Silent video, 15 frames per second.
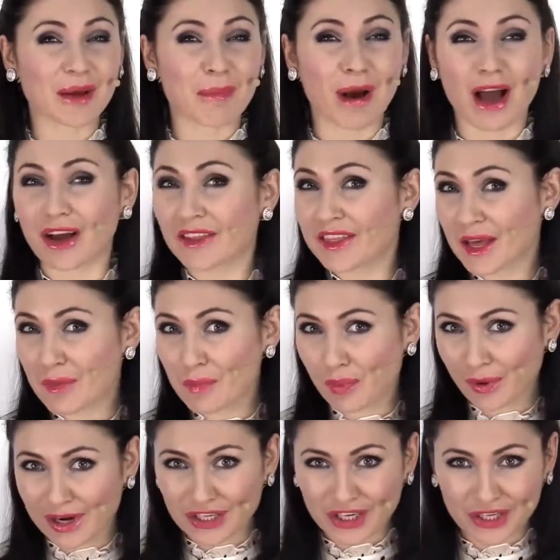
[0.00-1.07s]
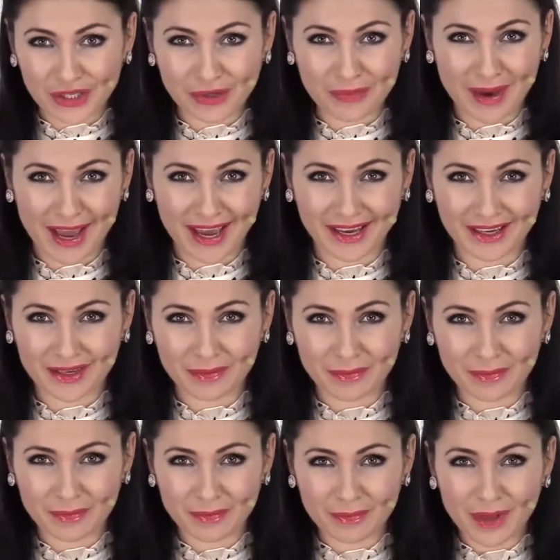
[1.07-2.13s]
about the impression you make.
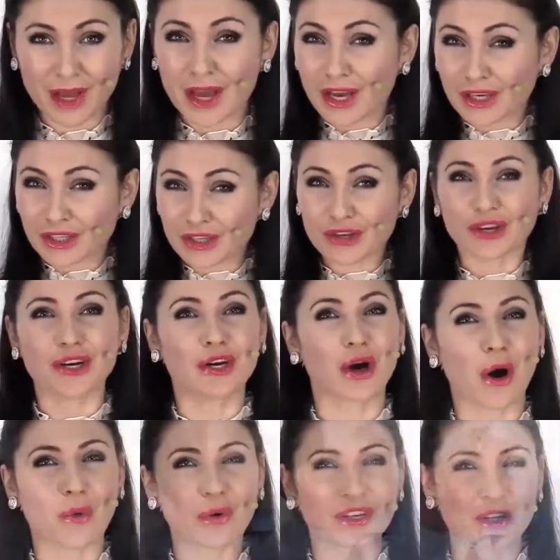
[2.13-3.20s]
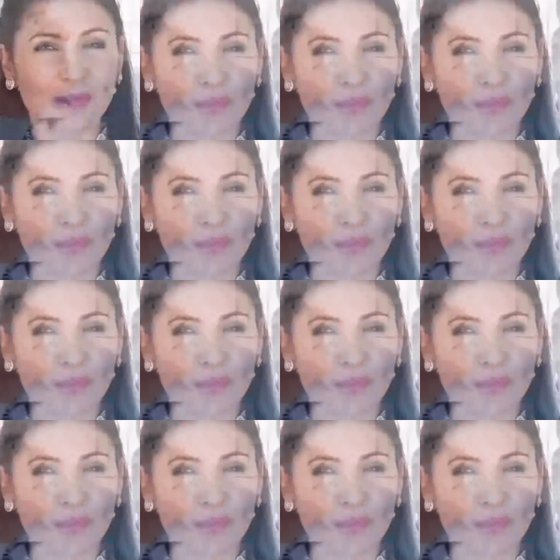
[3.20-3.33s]
Do you know what